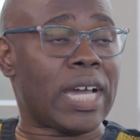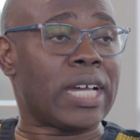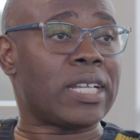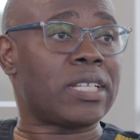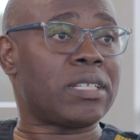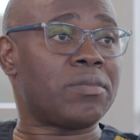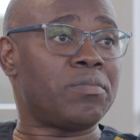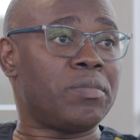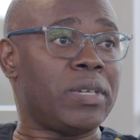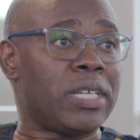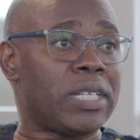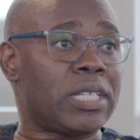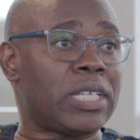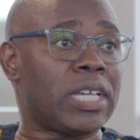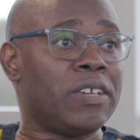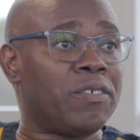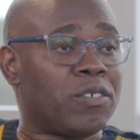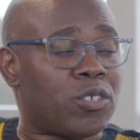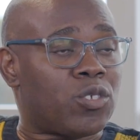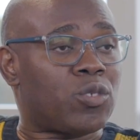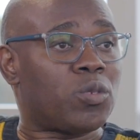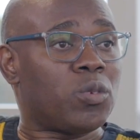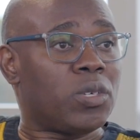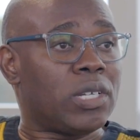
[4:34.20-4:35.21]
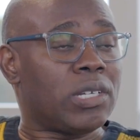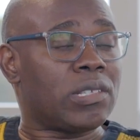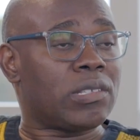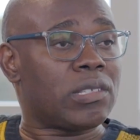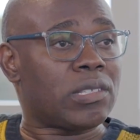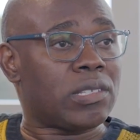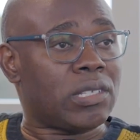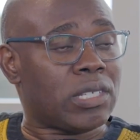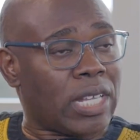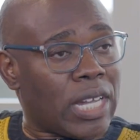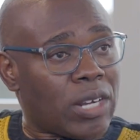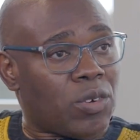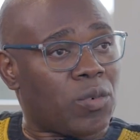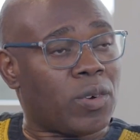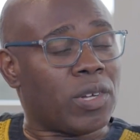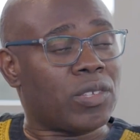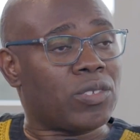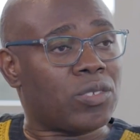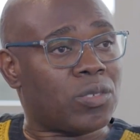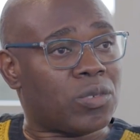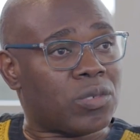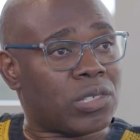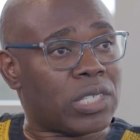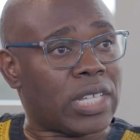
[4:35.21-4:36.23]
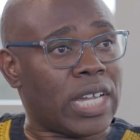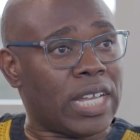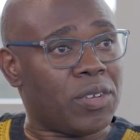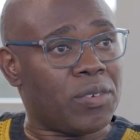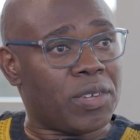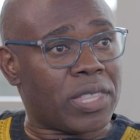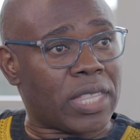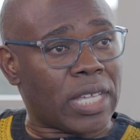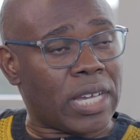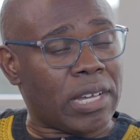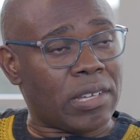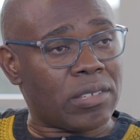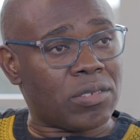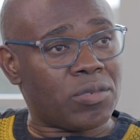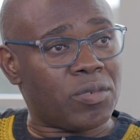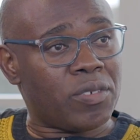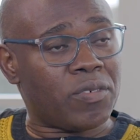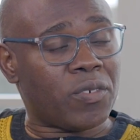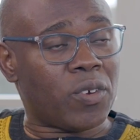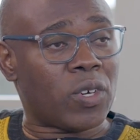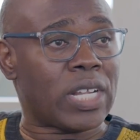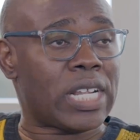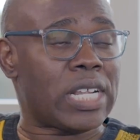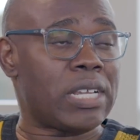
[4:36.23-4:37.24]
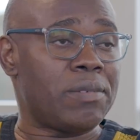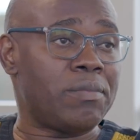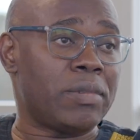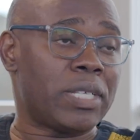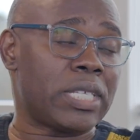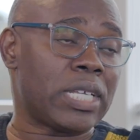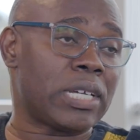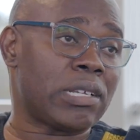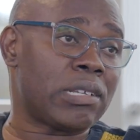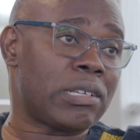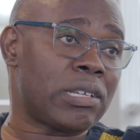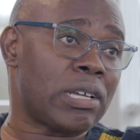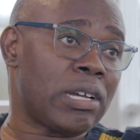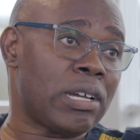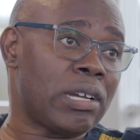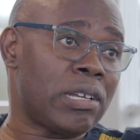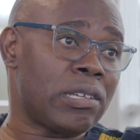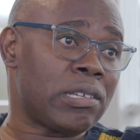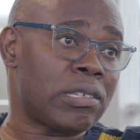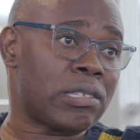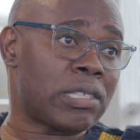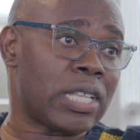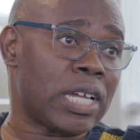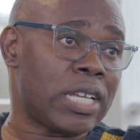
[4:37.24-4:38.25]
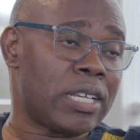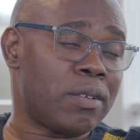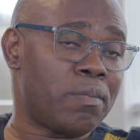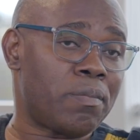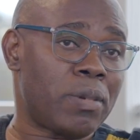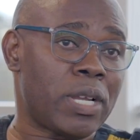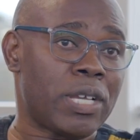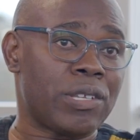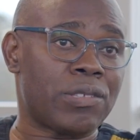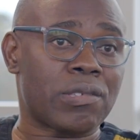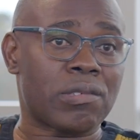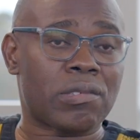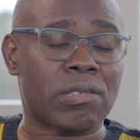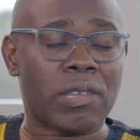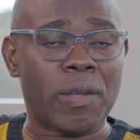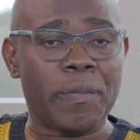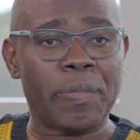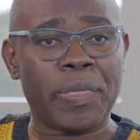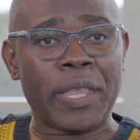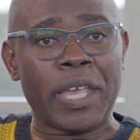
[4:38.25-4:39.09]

admit every student that wants to study with us. We've got limited study places.